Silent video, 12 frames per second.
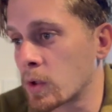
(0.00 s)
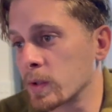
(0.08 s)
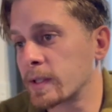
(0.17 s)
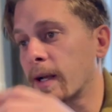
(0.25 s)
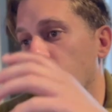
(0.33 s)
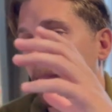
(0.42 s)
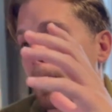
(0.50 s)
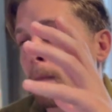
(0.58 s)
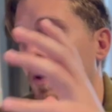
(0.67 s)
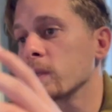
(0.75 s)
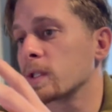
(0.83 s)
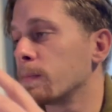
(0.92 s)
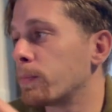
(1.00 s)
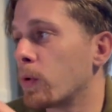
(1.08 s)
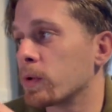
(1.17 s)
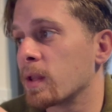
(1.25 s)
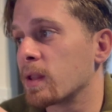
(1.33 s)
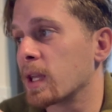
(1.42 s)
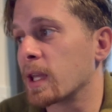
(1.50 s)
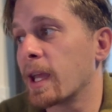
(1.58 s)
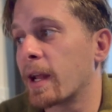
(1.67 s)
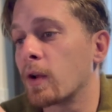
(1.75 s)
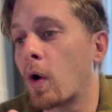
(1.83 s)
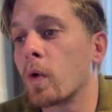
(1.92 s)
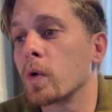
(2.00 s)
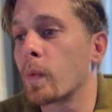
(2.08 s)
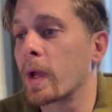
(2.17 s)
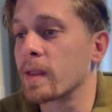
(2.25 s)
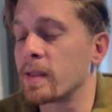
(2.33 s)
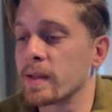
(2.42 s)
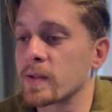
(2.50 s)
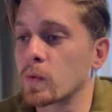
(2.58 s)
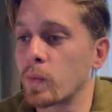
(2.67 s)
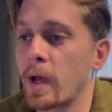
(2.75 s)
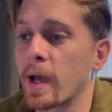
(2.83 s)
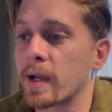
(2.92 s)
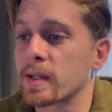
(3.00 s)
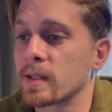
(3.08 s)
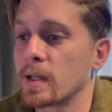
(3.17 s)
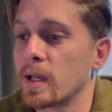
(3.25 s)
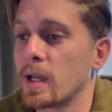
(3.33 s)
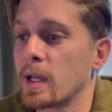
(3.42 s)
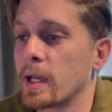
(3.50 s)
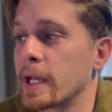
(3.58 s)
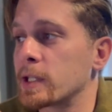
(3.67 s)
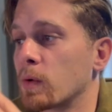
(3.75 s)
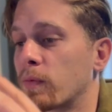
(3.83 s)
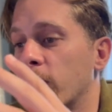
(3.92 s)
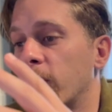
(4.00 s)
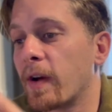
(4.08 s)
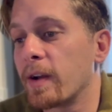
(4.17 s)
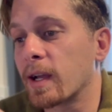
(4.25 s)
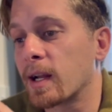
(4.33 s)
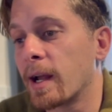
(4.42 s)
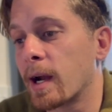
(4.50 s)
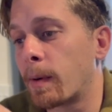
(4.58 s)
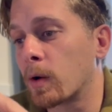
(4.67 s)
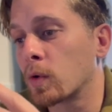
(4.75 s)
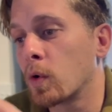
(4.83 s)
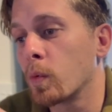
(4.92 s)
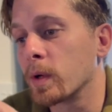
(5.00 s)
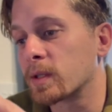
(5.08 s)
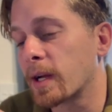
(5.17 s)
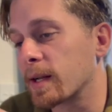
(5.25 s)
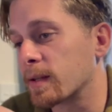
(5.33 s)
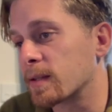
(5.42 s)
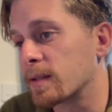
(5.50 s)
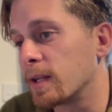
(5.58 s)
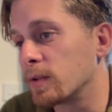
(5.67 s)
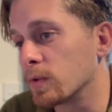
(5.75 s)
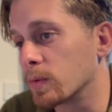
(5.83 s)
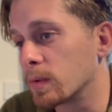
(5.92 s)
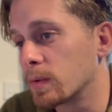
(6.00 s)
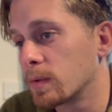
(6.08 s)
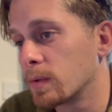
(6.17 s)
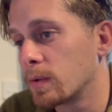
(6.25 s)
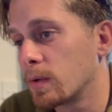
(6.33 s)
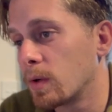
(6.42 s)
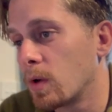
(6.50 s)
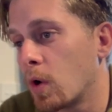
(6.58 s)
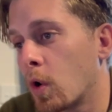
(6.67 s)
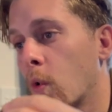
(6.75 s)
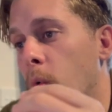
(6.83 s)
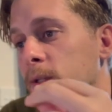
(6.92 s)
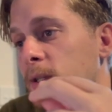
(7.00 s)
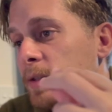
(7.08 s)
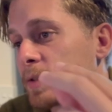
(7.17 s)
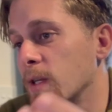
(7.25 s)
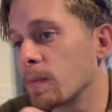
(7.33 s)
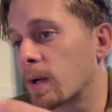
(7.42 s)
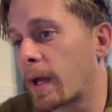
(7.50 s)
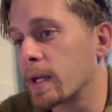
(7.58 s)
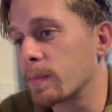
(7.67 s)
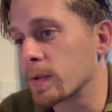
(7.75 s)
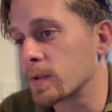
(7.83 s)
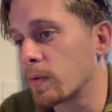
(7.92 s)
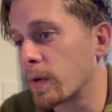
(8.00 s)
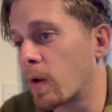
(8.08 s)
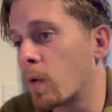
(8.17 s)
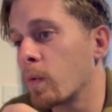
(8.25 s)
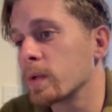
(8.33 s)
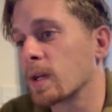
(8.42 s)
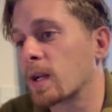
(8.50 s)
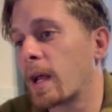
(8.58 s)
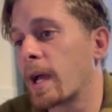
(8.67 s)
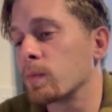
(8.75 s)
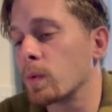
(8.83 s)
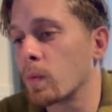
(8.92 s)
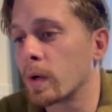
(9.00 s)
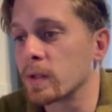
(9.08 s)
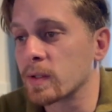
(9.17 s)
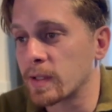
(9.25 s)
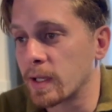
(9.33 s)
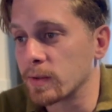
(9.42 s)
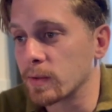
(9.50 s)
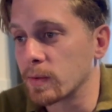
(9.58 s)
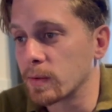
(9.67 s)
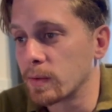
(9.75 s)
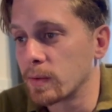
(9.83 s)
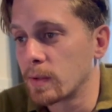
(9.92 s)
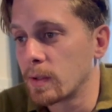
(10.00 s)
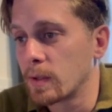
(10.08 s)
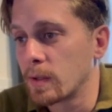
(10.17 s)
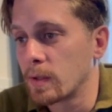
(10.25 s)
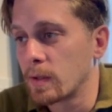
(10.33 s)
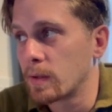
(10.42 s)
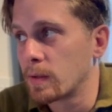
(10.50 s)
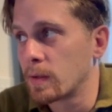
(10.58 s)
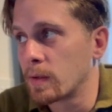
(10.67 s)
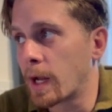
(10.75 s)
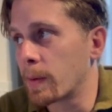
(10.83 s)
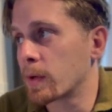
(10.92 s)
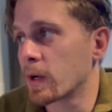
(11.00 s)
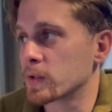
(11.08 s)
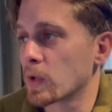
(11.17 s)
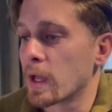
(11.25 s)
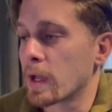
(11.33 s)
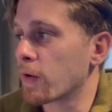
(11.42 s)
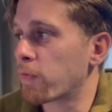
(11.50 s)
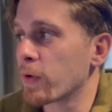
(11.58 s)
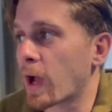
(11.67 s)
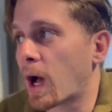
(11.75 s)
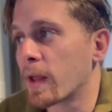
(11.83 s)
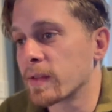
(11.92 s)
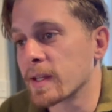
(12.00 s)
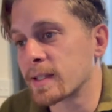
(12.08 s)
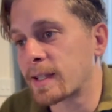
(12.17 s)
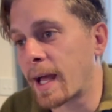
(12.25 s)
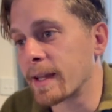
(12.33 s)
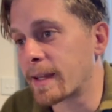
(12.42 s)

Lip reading: it's like the most important thing here, and the only way this works is if we're very clear about who we're trying to sell to. Who is our dream client persona? Who is the client we want to sell to? And because if we understand